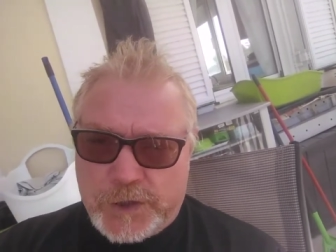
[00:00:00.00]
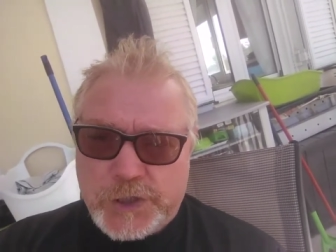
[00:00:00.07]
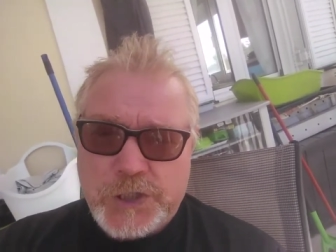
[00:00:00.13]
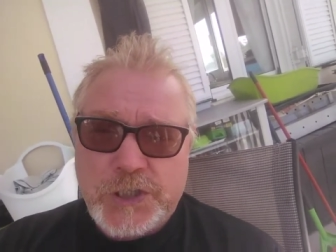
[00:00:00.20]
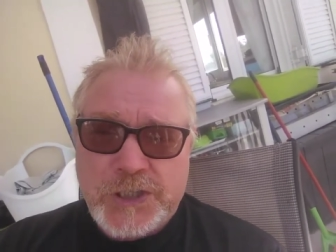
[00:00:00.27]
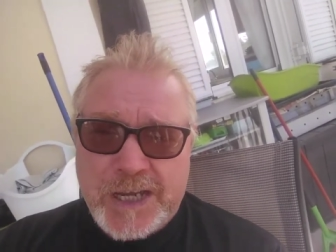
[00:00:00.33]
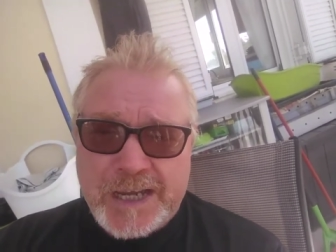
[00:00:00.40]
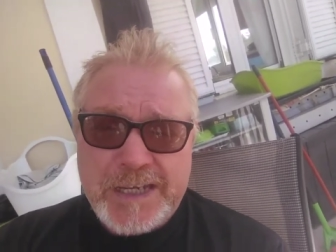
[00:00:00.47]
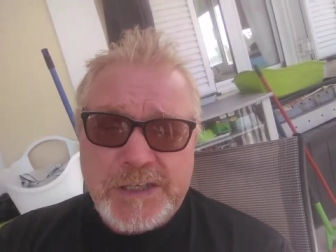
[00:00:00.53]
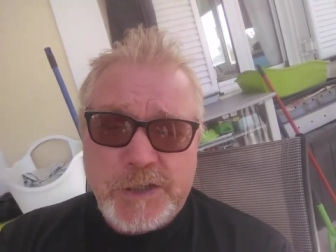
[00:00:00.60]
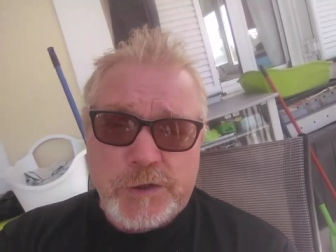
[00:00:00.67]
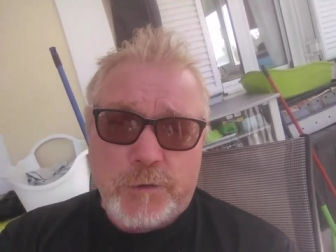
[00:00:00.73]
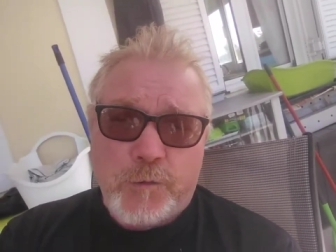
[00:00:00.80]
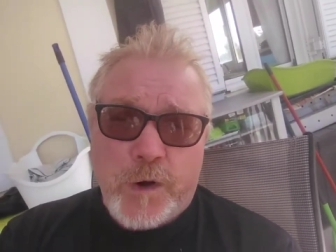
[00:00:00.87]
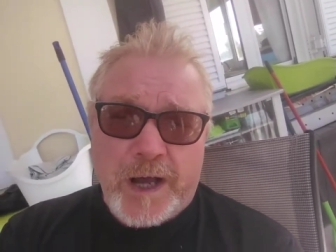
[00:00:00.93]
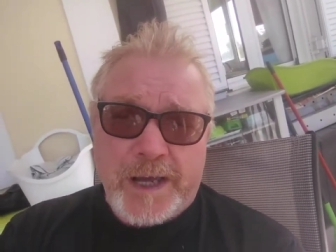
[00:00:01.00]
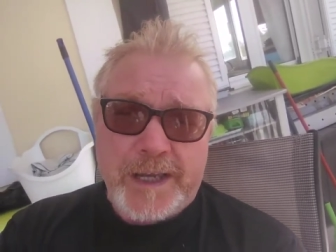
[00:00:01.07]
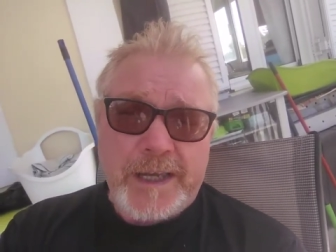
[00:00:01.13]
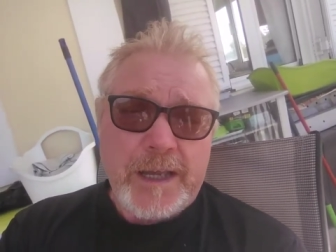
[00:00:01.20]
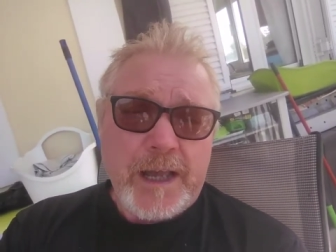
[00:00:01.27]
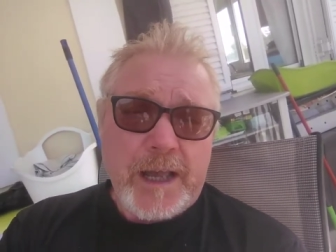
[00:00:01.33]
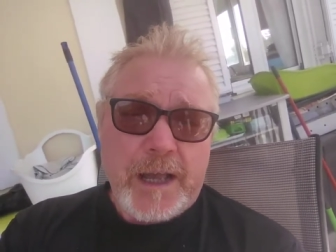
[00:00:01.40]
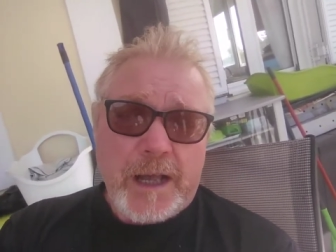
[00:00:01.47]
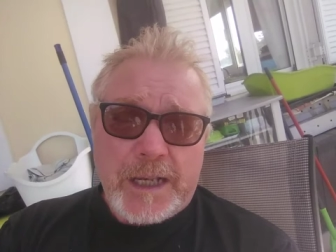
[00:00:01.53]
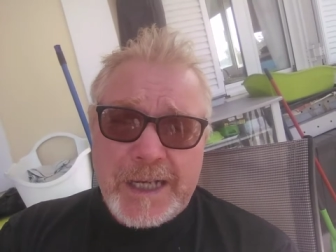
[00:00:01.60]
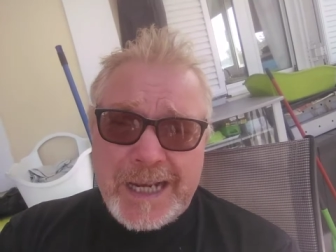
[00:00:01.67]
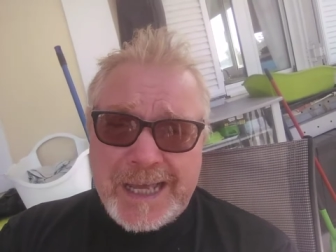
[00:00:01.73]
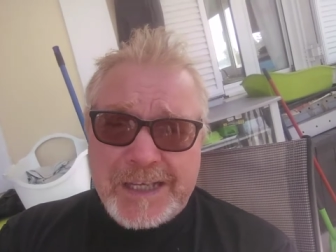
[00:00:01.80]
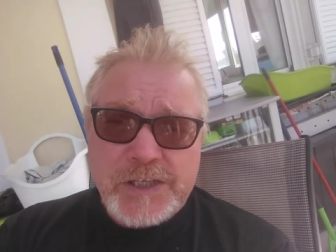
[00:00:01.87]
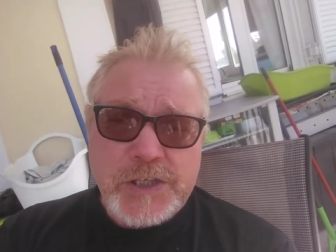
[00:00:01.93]
days away.
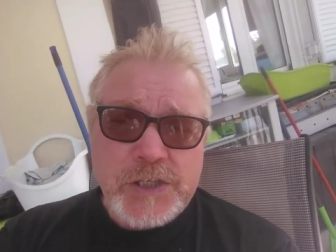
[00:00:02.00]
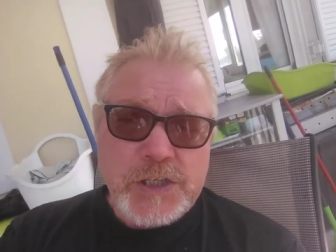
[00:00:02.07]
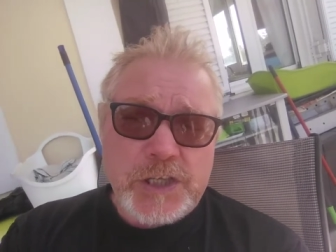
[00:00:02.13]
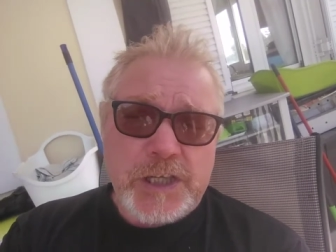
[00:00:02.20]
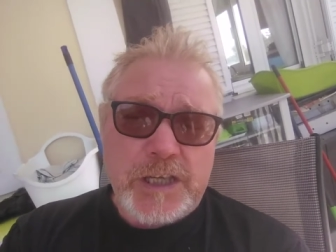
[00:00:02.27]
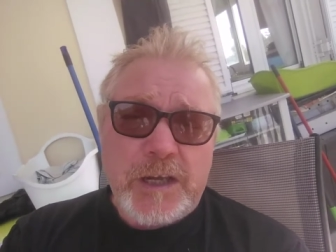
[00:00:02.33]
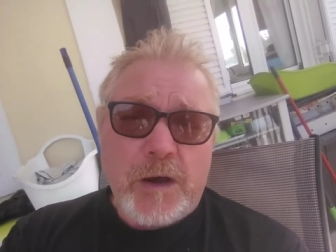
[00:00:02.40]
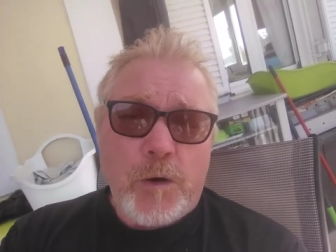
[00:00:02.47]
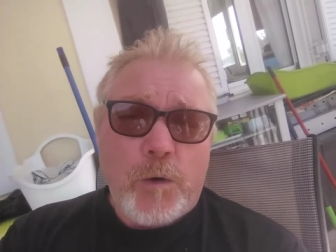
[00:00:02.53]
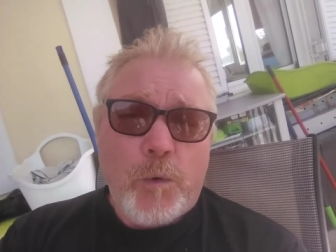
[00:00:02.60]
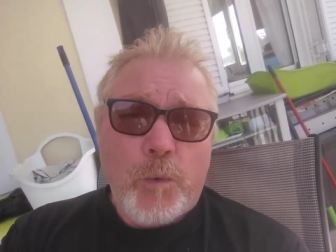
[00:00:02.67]
Let's see